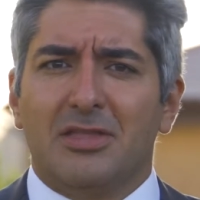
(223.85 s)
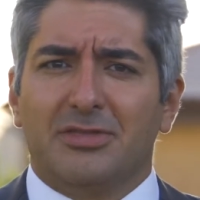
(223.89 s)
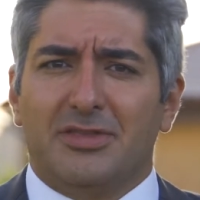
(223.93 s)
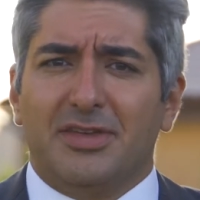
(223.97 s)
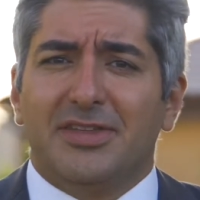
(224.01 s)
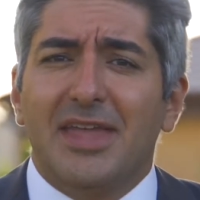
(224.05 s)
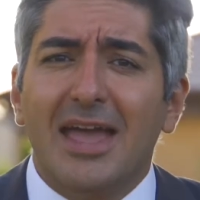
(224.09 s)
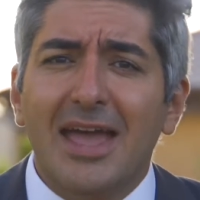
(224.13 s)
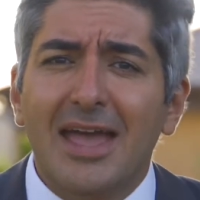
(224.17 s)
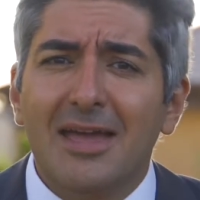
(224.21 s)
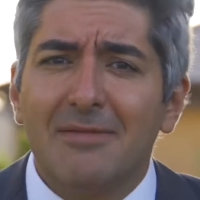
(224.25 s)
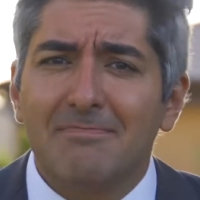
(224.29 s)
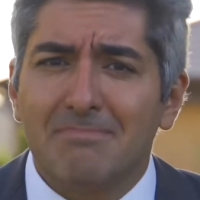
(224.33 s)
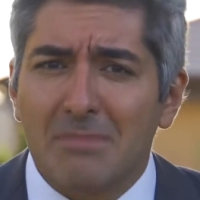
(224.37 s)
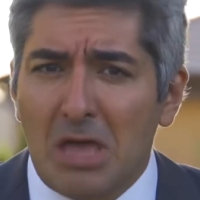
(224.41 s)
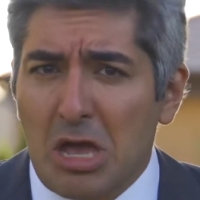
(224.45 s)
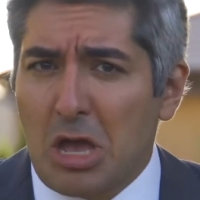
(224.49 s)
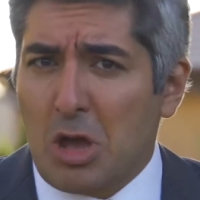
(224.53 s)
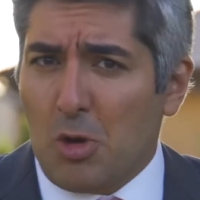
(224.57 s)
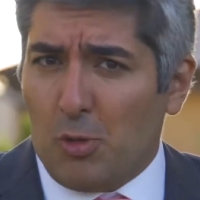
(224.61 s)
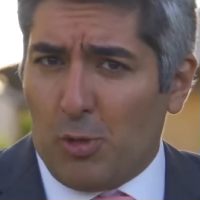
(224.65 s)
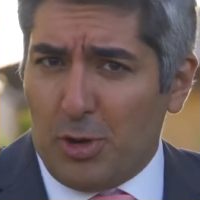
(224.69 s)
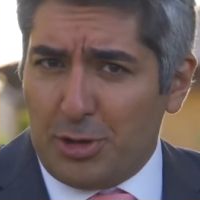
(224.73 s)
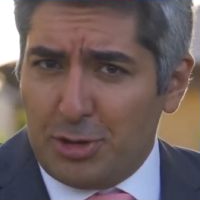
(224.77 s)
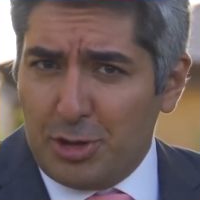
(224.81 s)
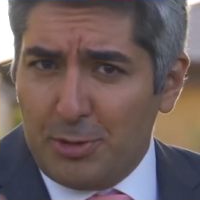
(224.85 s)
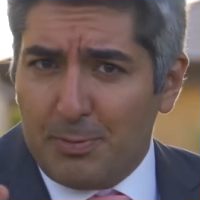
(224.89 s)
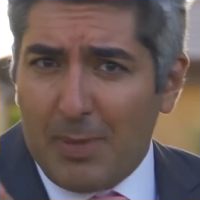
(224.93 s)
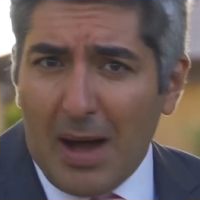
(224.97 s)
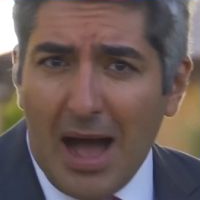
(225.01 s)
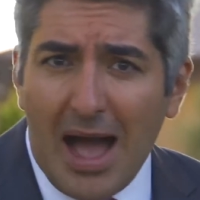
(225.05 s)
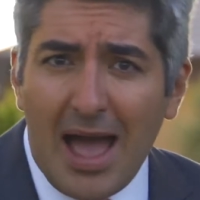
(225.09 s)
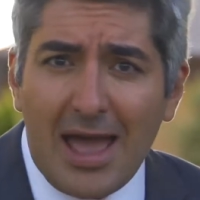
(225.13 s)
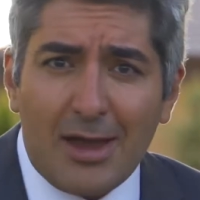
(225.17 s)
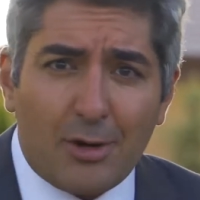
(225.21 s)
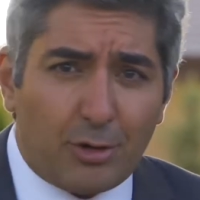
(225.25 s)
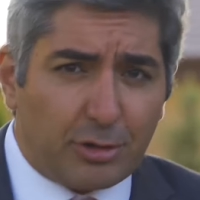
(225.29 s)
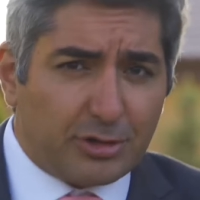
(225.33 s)
Today, when you
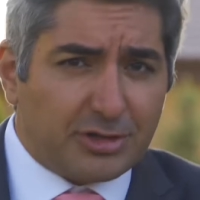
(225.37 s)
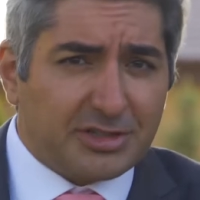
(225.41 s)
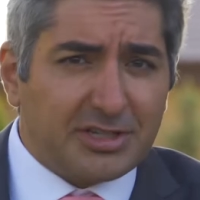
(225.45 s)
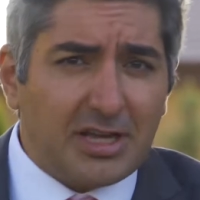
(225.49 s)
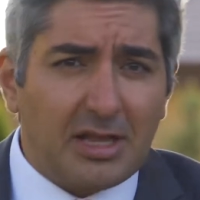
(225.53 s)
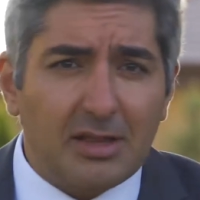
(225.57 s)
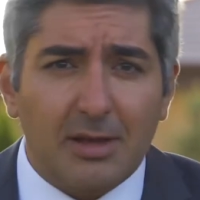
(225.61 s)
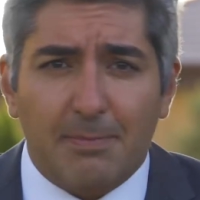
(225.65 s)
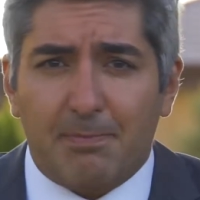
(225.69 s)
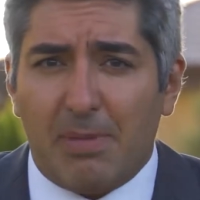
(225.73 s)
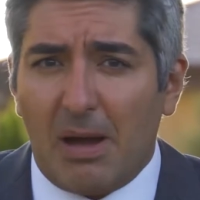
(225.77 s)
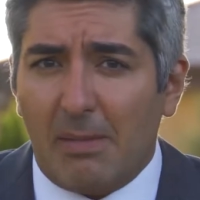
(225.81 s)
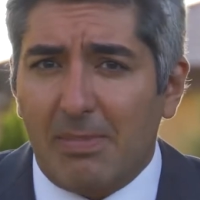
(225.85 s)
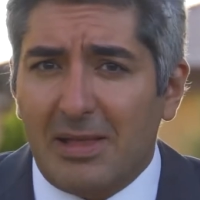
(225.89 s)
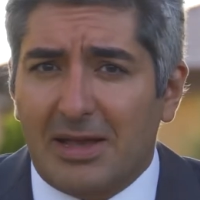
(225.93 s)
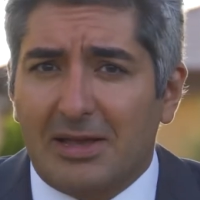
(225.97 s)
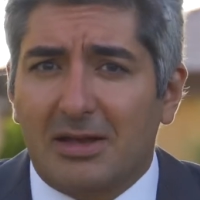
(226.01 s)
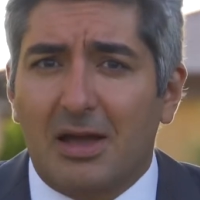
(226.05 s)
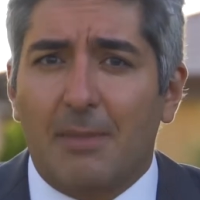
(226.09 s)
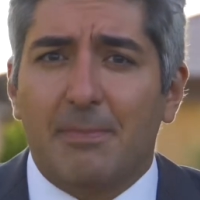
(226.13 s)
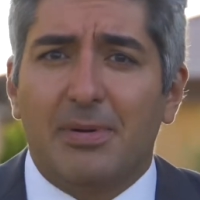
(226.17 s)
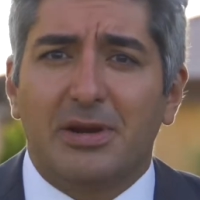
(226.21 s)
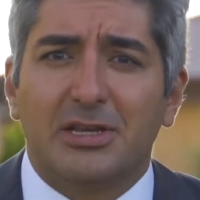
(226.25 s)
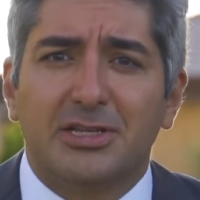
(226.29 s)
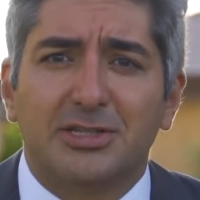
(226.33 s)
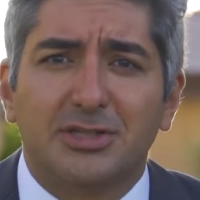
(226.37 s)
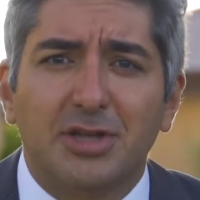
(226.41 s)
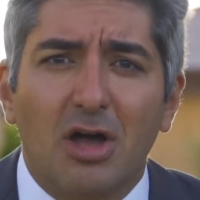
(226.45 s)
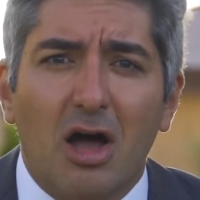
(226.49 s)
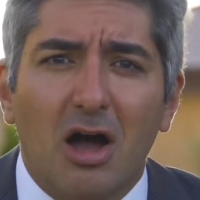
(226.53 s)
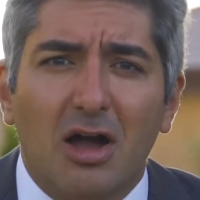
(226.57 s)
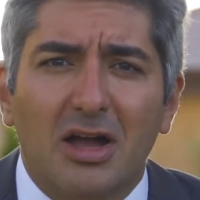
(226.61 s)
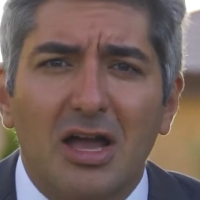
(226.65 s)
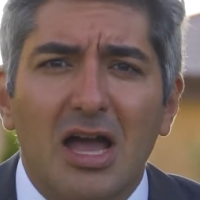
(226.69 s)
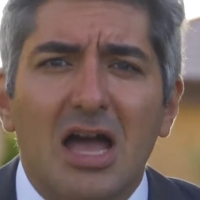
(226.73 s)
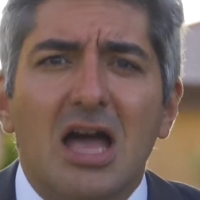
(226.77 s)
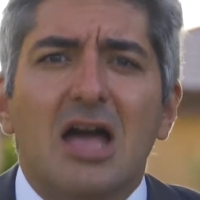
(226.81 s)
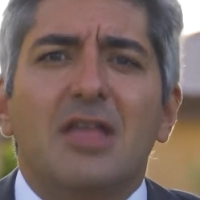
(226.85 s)
buy or sell a public company
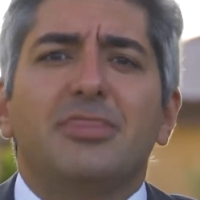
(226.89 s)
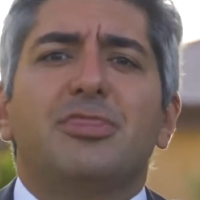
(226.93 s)
stock,